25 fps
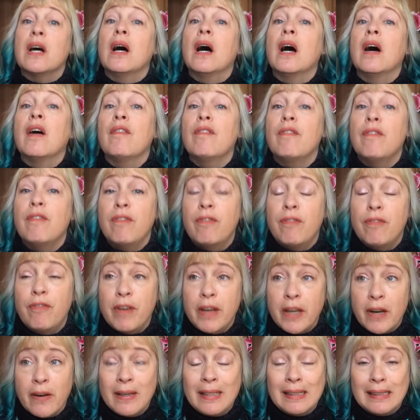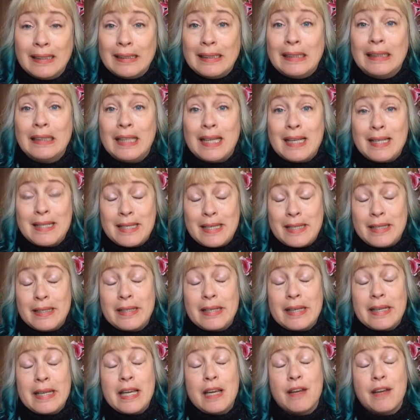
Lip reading: a very little identity,